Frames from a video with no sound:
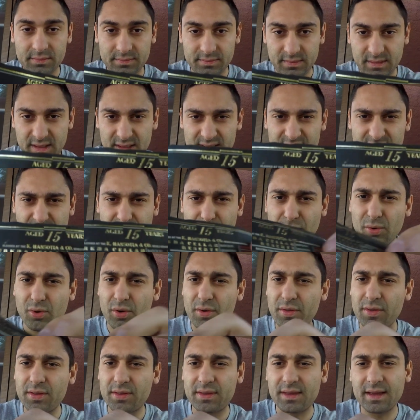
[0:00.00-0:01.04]
And some more
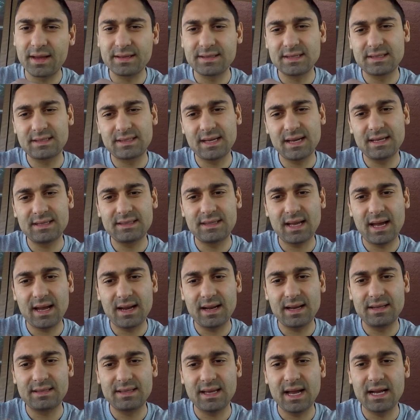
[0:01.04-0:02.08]
other things, it says
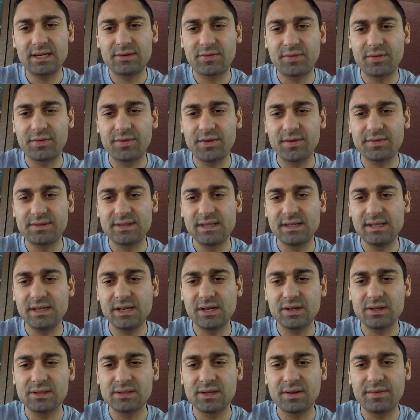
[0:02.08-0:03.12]
that it's aged for 15
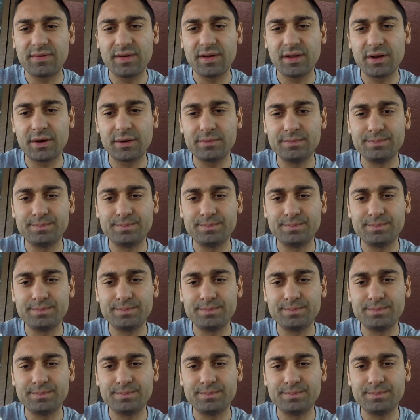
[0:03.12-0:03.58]
years, the filler.